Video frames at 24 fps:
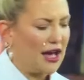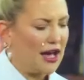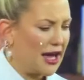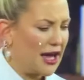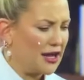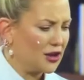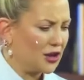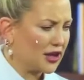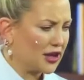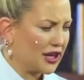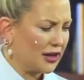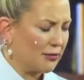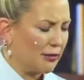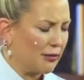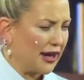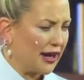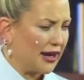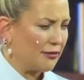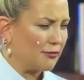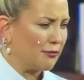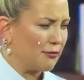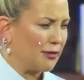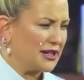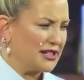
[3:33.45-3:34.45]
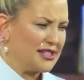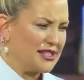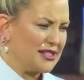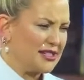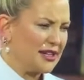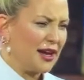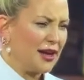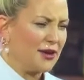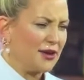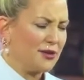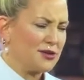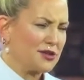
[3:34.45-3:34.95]
I look at my
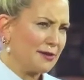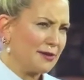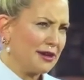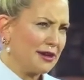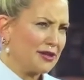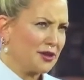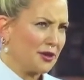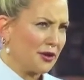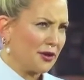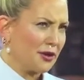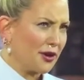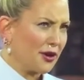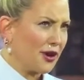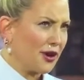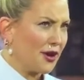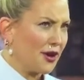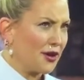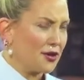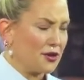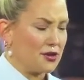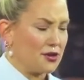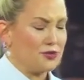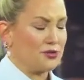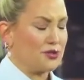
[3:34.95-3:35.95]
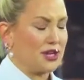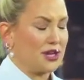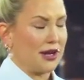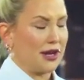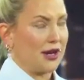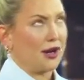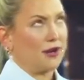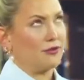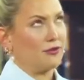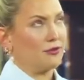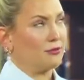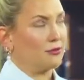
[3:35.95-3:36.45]
son who's about to go to college, which I
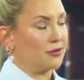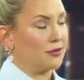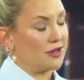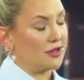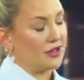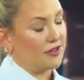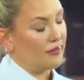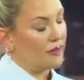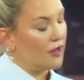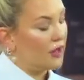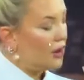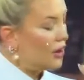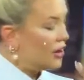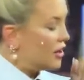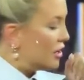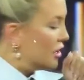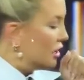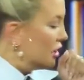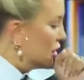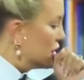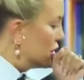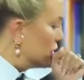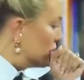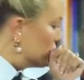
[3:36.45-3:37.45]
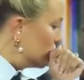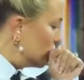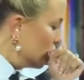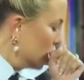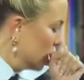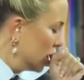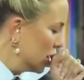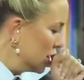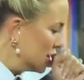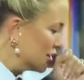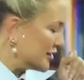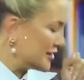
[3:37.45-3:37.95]
can't even believe.
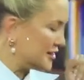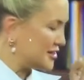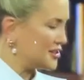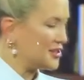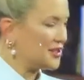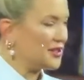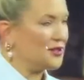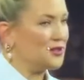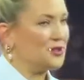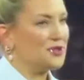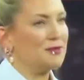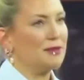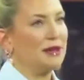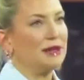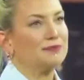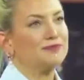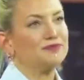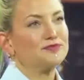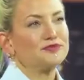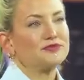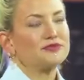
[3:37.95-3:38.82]
Excuse me.